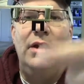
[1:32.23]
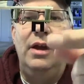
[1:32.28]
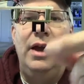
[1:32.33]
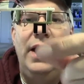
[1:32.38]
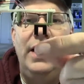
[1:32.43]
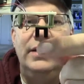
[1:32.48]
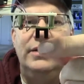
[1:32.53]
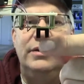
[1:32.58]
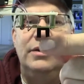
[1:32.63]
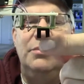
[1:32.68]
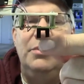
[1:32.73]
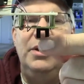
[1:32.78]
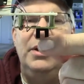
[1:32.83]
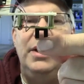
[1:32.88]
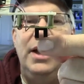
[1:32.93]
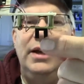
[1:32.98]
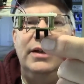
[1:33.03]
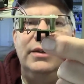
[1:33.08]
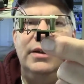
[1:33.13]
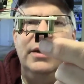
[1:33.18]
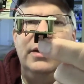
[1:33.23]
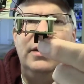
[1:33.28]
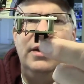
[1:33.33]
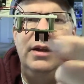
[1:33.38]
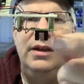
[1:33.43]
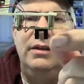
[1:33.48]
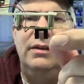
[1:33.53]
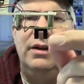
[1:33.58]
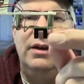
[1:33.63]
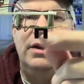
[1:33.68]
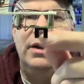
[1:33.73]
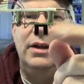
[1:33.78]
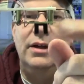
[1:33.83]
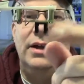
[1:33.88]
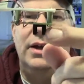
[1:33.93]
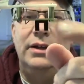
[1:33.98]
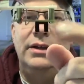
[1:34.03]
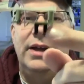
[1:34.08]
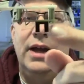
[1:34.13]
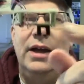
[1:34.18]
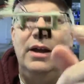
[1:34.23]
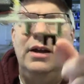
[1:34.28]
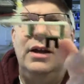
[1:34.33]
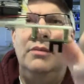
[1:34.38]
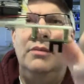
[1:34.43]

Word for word: had some indexing teeth on it, and I'd count